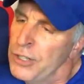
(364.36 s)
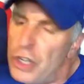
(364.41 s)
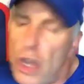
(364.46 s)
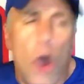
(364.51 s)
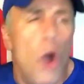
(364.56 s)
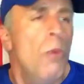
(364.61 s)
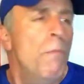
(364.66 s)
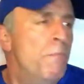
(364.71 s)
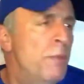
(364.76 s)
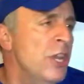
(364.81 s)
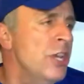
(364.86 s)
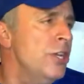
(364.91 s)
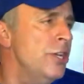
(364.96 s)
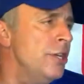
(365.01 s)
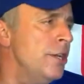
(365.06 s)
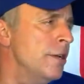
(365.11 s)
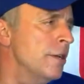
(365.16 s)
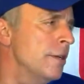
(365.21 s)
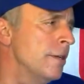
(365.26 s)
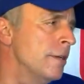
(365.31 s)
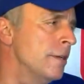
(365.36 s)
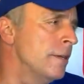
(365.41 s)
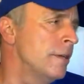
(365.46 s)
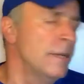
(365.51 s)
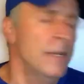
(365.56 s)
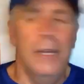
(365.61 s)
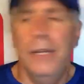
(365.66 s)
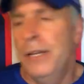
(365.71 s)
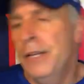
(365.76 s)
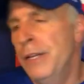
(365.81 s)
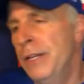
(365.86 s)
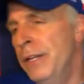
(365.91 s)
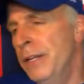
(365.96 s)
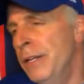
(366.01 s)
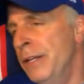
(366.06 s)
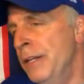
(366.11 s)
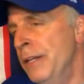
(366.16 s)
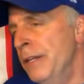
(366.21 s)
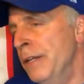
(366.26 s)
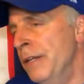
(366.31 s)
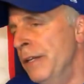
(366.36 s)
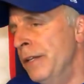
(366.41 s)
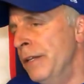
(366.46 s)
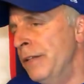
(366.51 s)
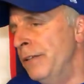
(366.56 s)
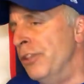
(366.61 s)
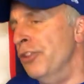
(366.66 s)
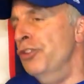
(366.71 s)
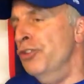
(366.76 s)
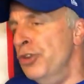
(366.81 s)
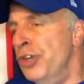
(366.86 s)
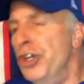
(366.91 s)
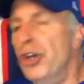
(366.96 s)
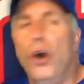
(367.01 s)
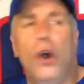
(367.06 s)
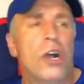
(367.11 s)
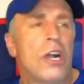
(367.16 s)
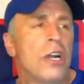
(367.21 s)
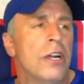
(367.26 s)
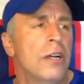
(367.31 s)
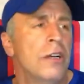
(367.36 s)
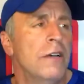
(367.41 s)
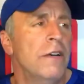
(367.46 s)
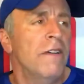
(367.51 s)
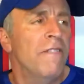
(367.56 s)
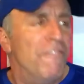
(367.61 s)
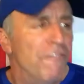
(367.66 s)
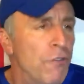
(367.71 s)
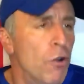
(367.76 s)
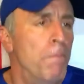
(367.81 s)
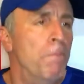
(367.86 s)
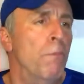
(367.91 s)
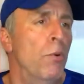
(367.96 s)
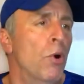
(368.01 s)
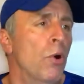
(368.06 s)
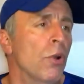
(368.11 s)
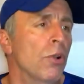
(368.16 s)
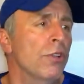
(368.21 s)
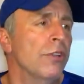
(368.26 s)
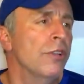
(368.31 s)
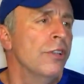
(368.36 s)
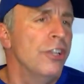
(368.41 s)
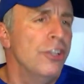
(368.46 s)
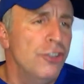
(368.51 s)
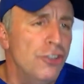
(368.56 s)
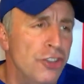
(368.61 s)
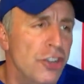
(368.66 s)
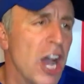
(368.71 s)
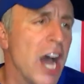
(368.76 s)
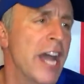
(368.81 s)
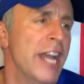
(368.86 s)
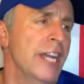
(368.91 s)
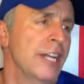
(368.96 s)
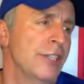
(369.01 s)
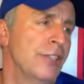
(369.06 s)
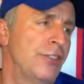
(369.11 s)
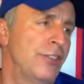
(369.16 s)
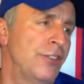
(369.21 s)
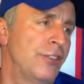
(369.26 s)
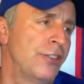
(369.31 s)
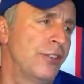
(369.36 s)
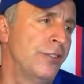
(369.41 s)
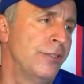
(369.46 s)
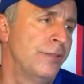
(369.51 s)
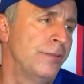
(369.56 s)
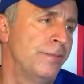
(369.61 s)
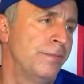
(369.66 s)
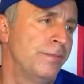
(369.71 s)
Go be the New York football Giants.